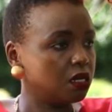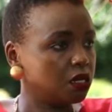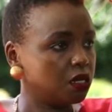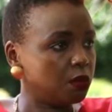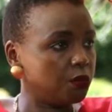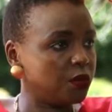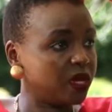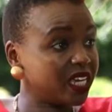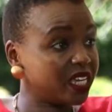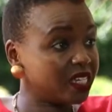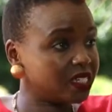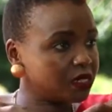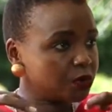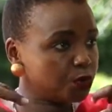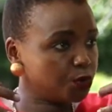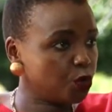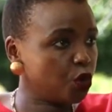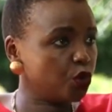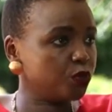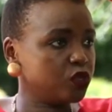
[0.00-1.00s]
Make it
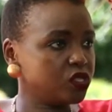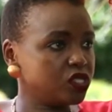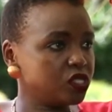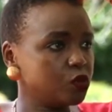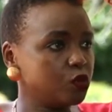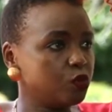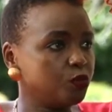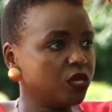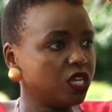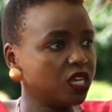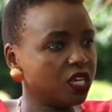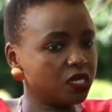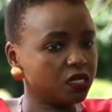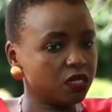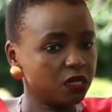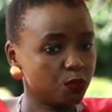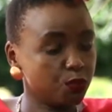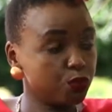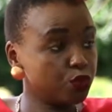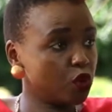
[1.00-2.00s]
more musical, make it
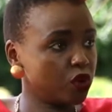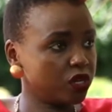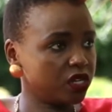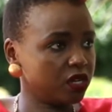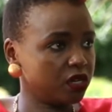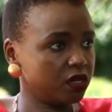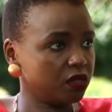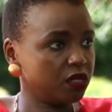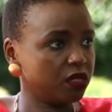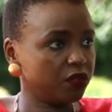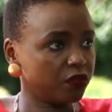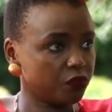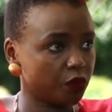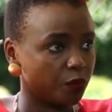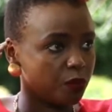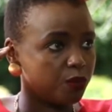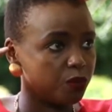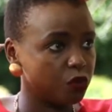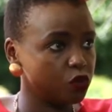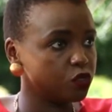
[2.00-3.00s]
broader from
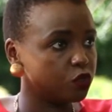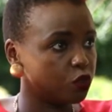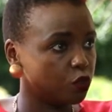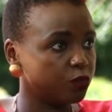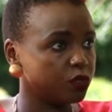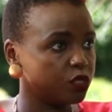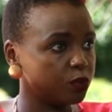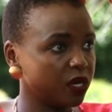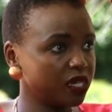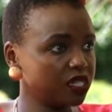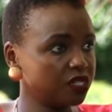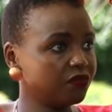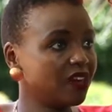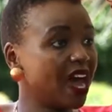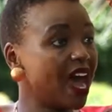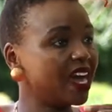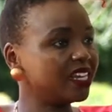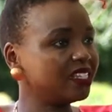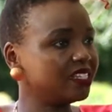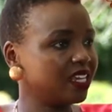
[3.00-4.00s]
a musical perspective.
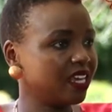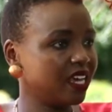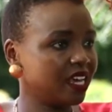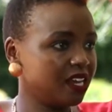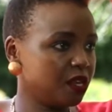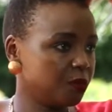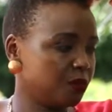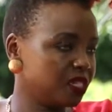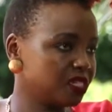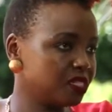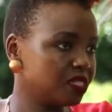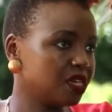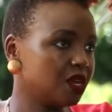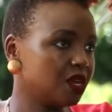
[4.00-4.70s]
Add the elements that are